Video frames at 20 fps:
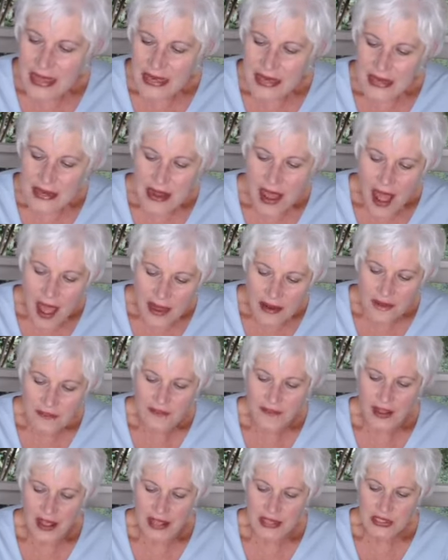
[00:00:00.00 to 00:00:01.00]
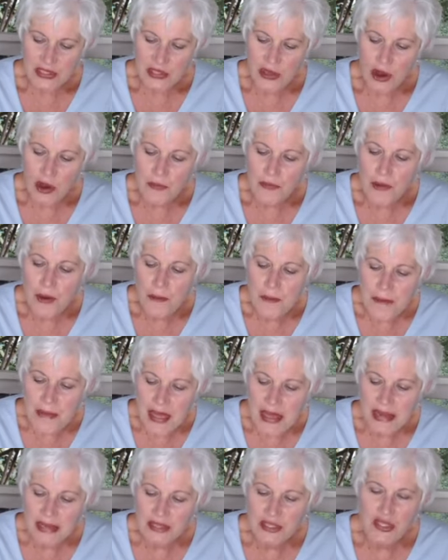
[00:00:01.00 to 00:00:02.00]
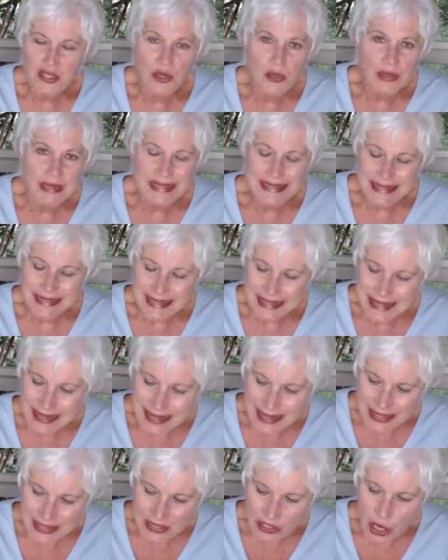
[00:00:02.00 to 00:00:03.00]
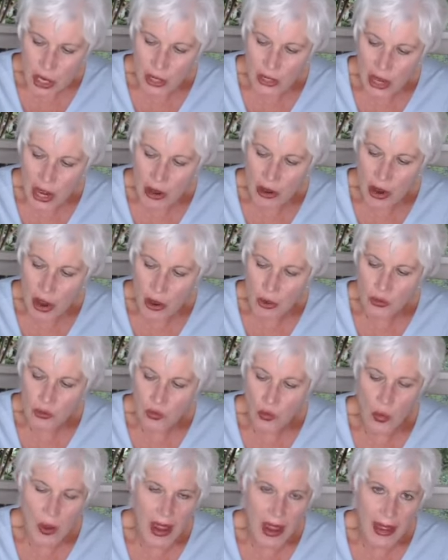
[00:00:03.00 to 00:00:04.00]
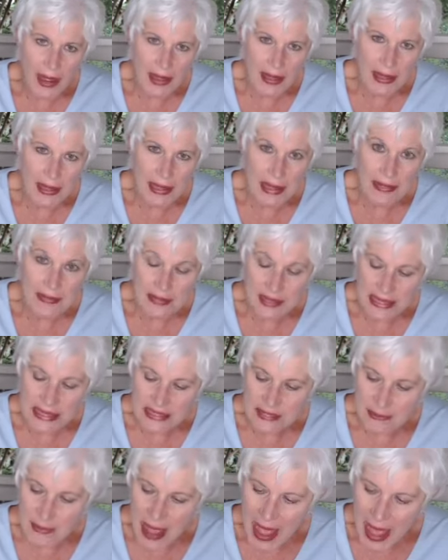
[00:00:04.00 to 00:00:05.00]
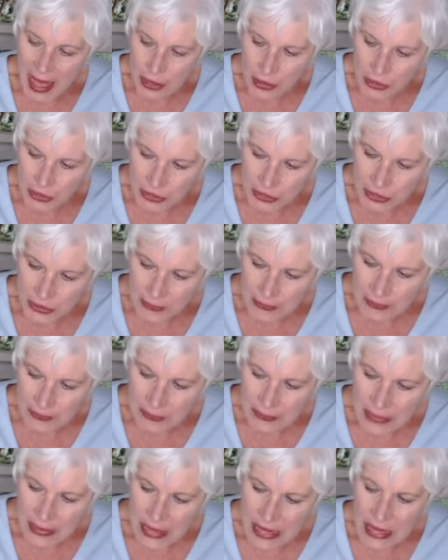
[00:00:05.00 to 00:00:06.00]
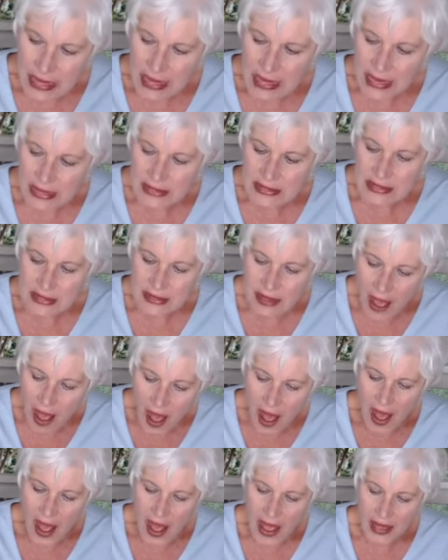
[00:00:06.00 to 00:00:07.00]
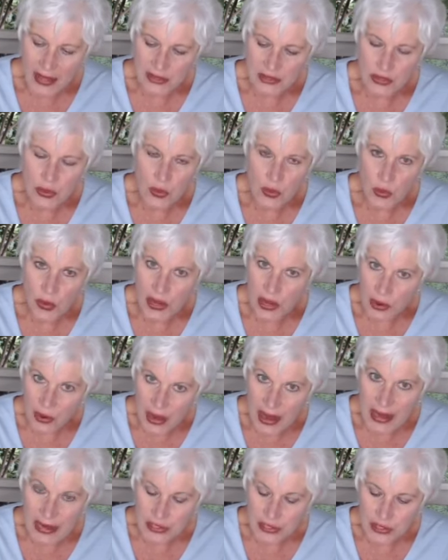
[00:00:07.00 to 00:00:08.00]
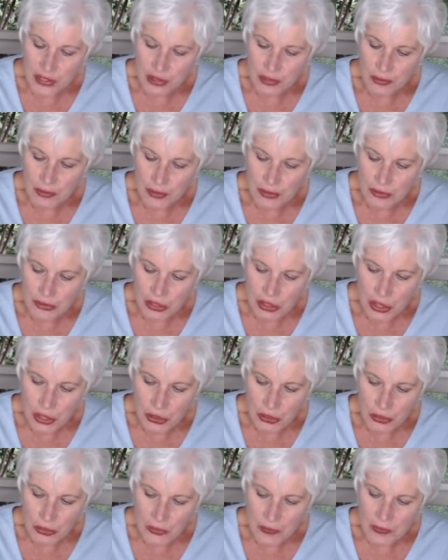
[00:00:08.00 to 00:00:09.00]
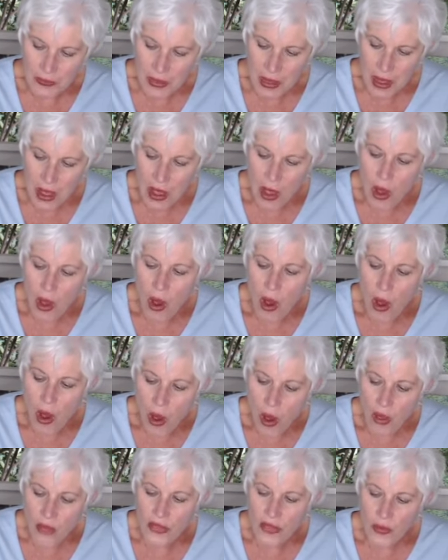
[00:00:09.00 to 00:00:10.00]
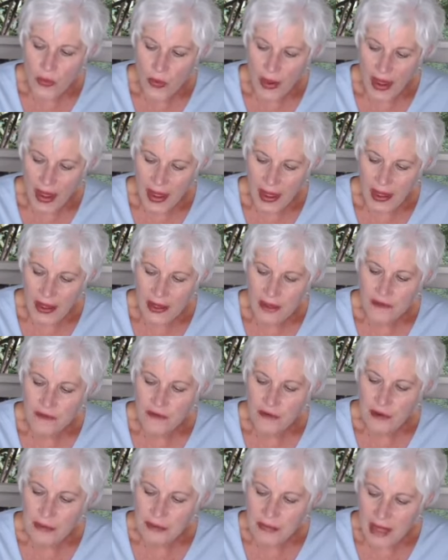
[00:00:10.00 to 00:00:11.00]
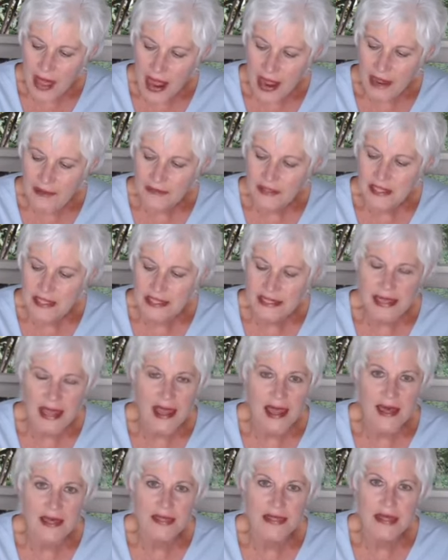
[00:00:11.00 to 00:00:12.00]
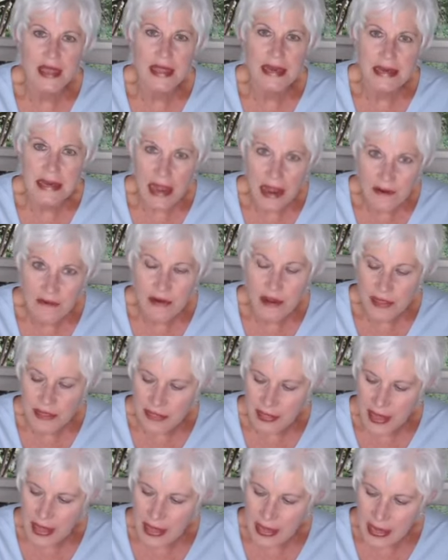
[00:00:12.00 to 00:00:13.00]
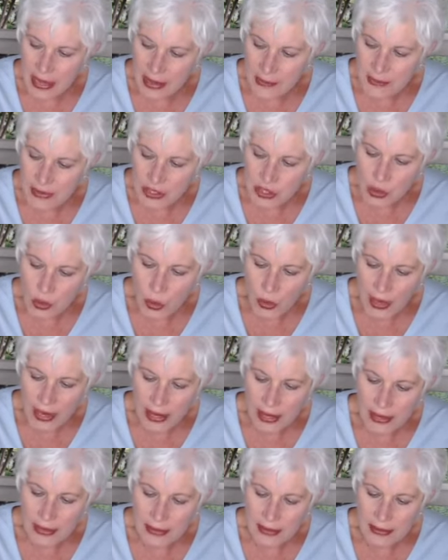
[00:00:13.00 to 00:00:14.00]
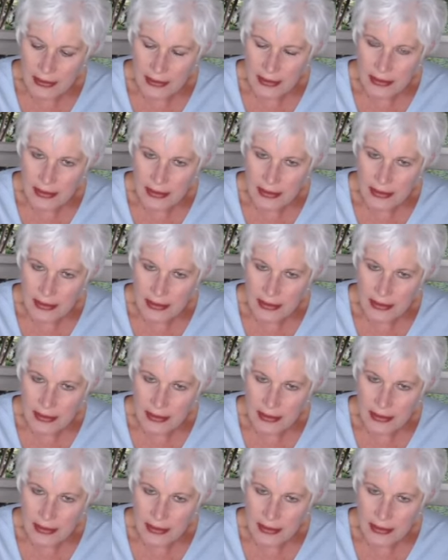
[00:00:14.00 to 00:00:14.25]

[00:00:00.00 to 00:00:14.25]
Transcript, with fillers: None of us are permitted to insist on our own way in these matters. It's God we are answerable to, all the way from life to death and everything in between,